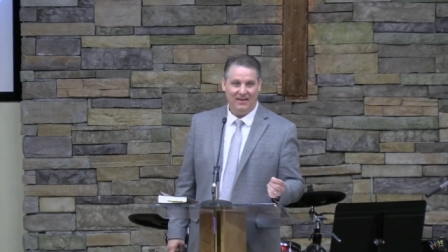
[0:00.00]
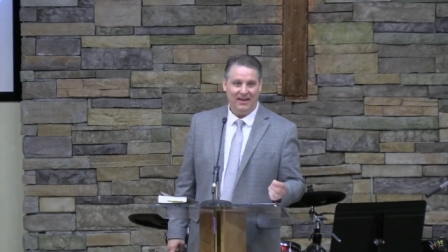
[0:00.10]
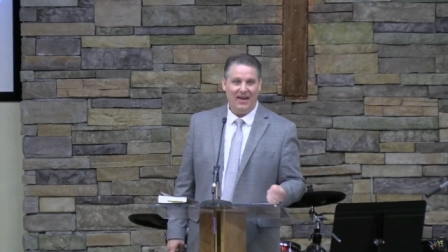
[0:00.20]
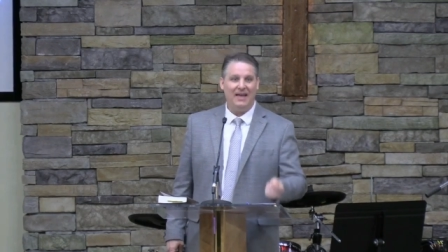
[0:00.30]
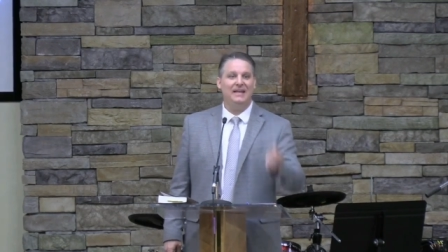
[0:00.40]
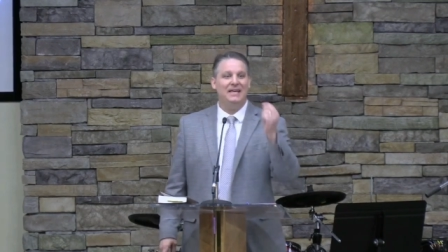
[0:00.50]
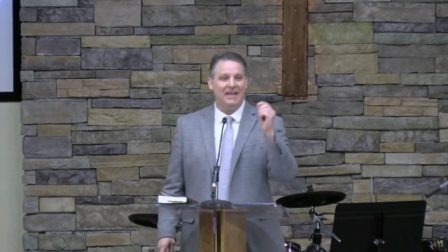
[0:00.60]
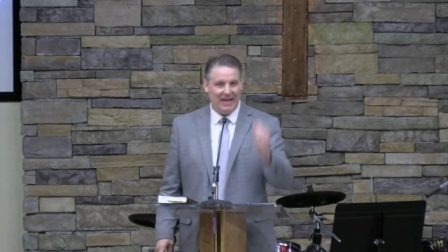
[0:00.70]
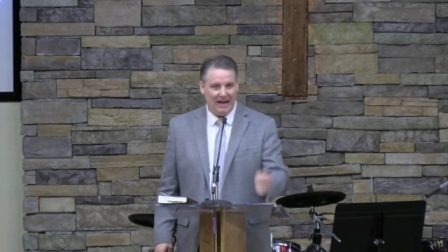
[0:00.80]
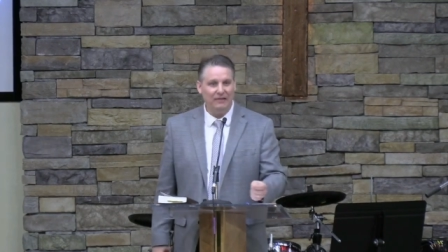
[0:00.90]
And he
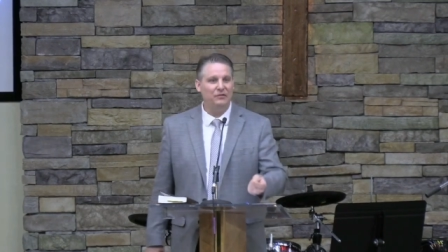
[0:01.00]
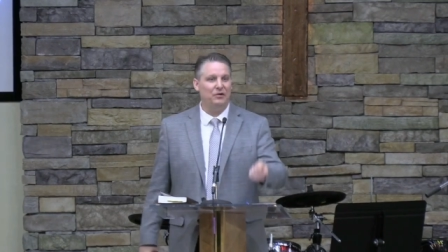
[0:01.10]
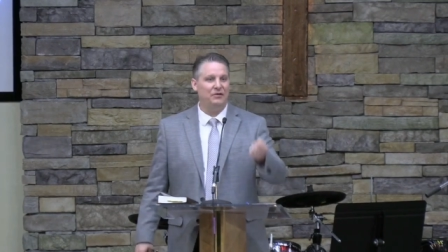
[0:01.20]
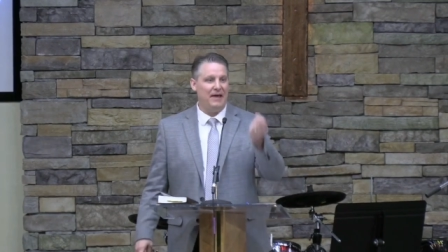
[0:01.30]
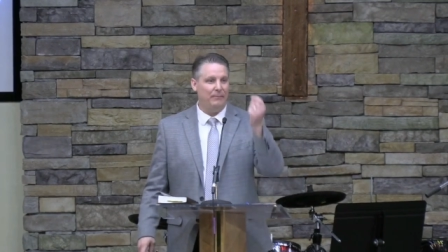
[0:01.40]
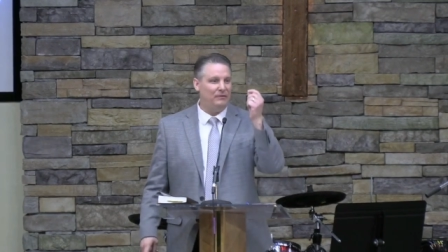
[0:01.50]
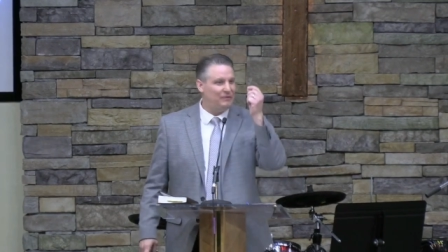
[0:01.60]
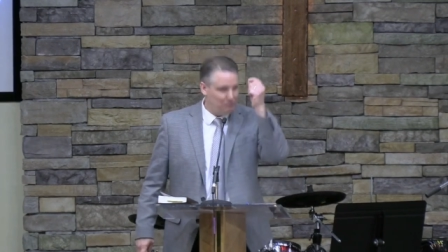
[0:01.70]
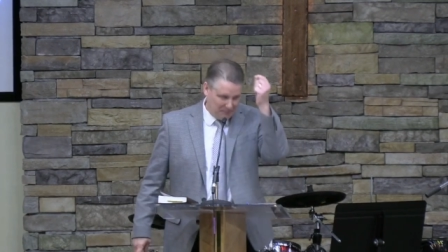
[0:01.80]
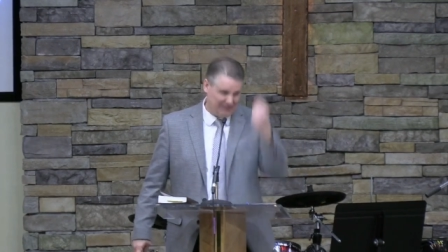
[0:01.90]
answered them
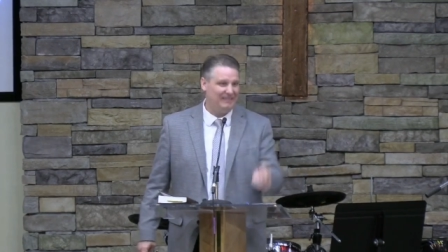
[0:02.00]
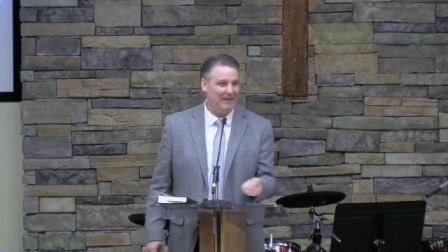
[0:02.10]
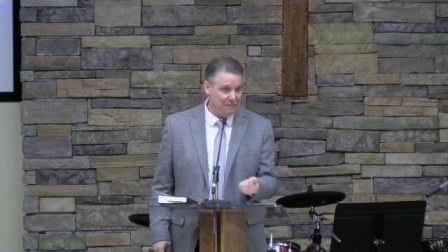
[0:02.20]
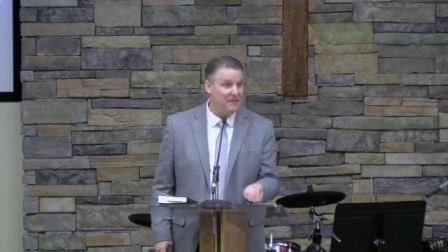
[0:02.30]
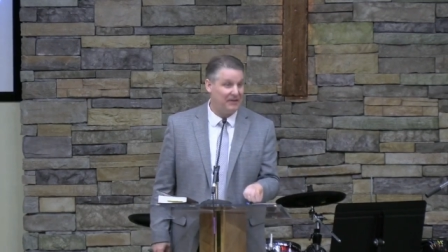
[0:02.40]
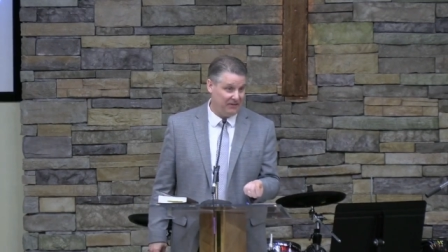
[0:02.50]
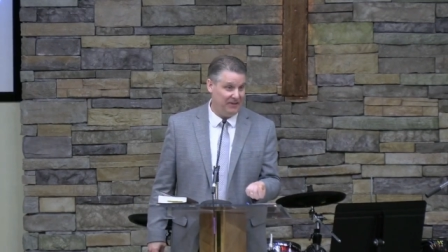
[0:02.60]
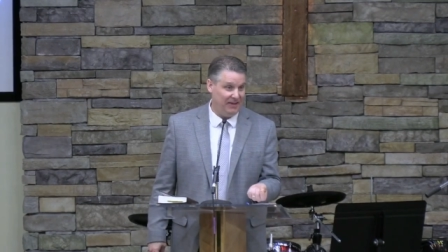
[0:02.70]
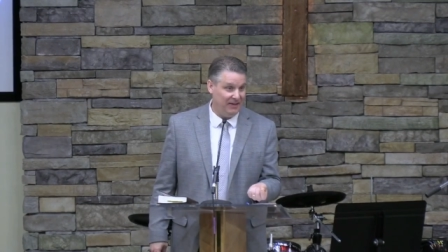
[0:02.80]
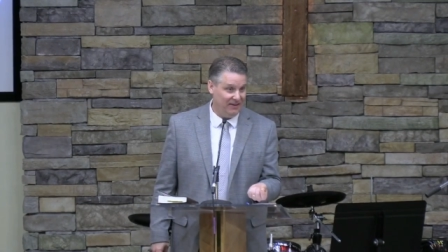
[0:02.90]

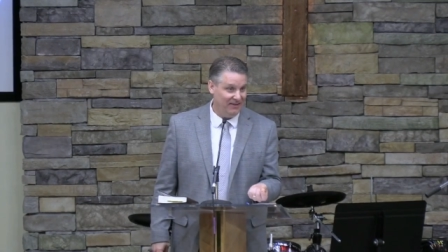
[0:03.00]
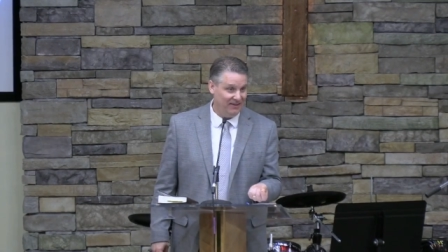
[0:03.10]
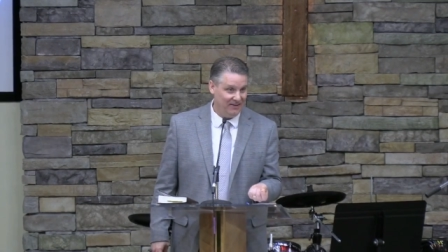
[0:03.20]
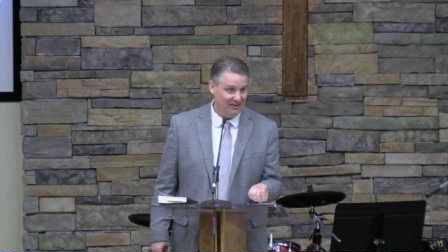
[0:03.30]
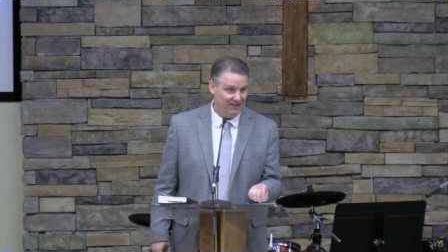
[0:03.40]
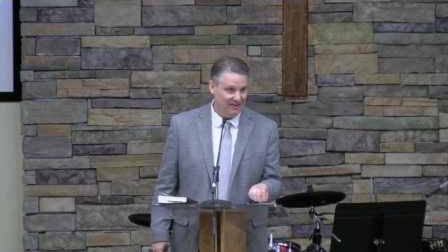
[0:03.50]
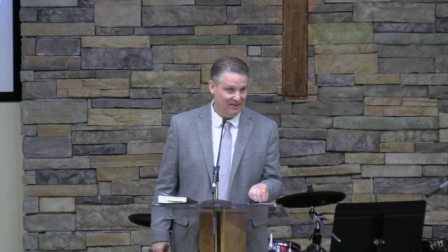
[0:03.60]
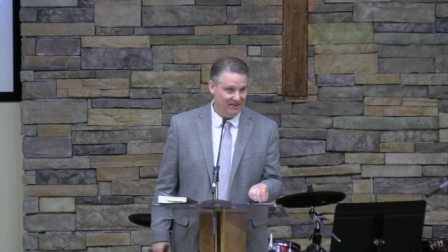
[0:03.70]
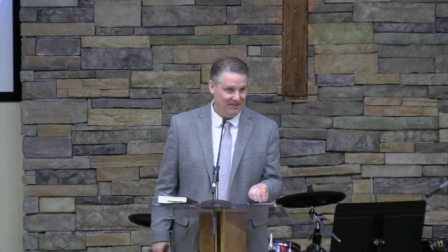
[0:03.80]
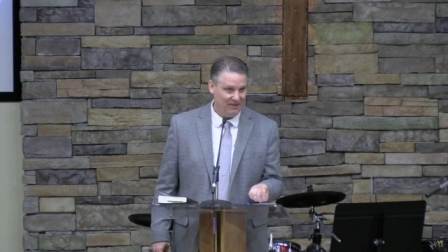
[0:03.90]
specifically
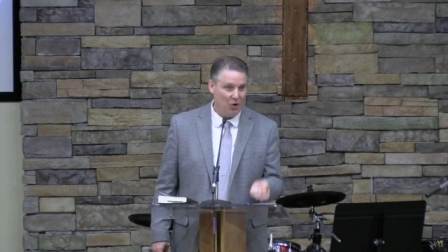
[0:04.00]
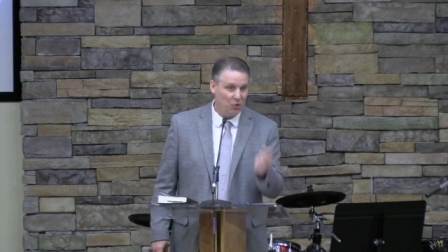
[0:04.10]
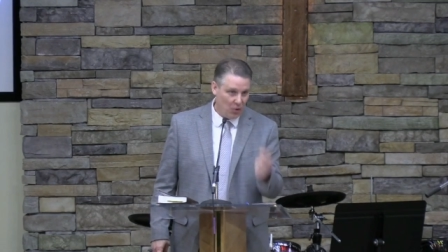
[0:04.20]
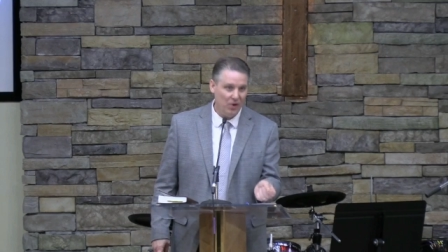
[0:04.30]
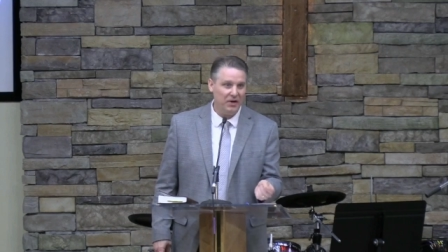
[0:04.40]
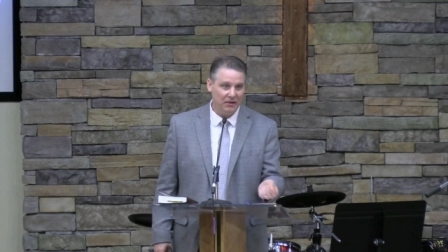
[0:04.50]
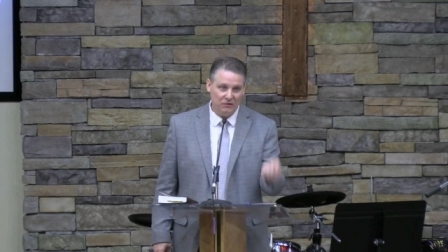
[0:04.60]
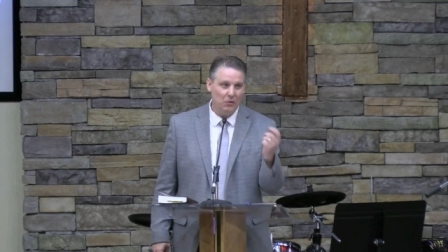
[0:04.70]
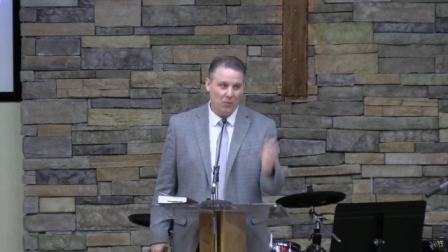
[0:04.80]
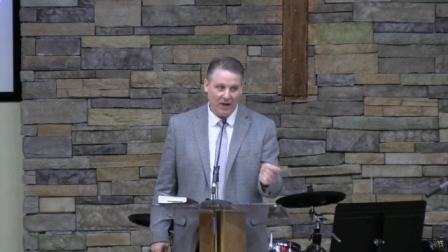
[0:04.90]
according
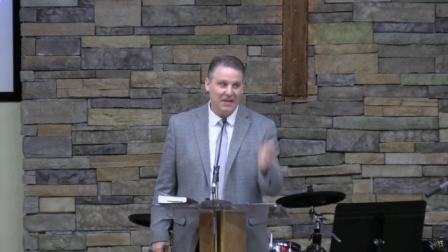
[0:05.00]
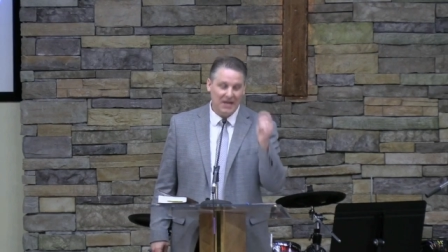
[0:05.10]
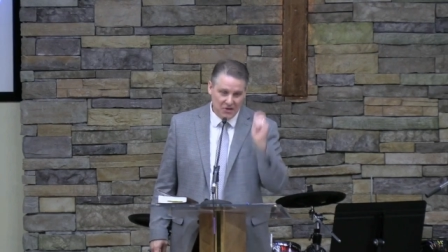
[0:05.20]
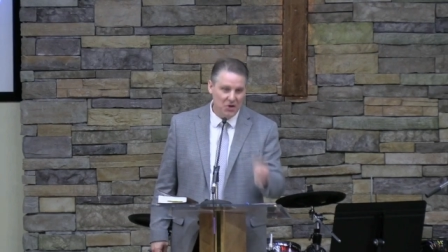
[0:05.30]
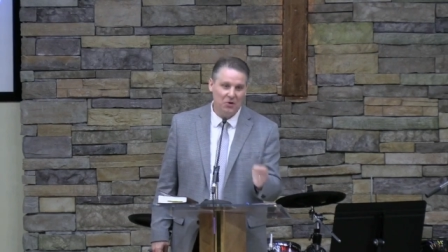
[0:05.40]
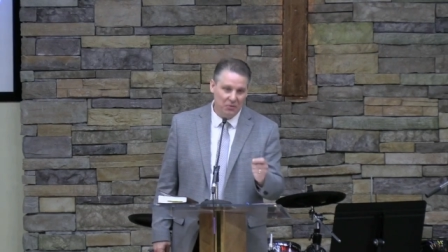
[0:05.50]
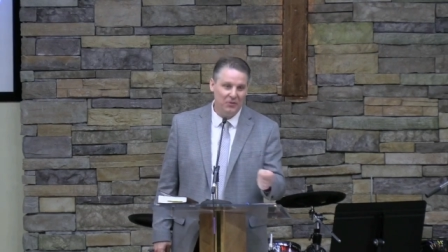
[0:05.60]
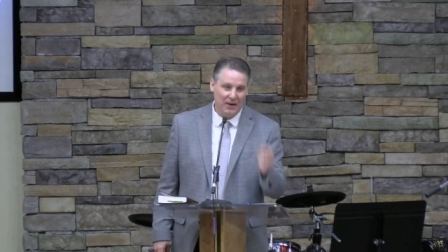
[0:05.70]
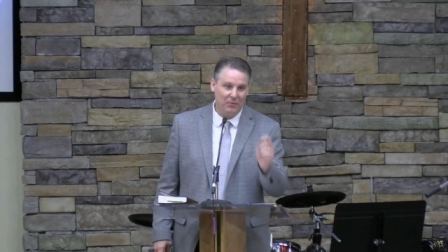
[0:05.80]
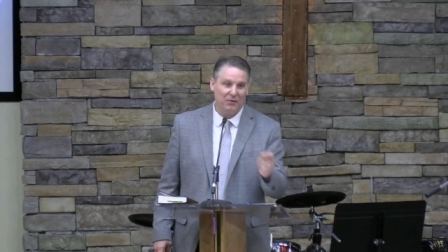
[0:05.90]
to what he knew
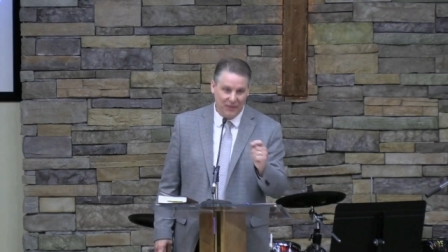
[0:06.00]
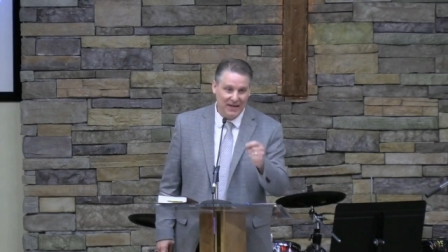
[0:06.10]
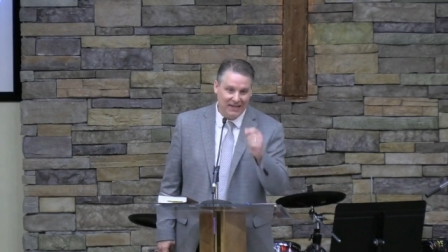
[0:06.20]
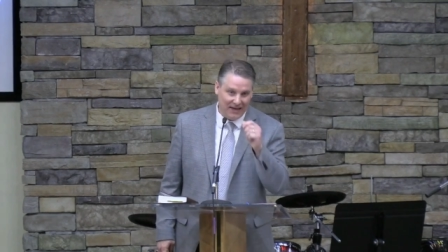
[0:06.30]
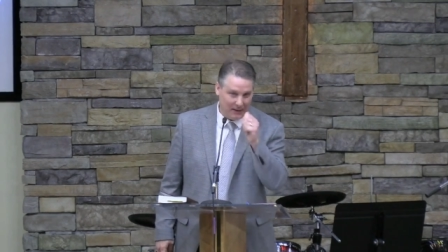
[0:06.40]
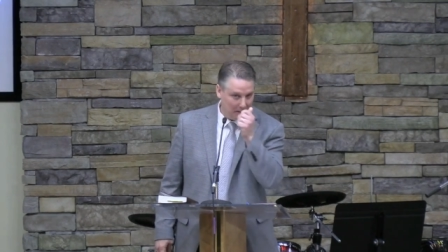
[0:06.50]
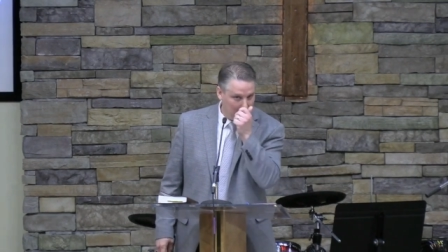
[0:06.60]
they were thinking.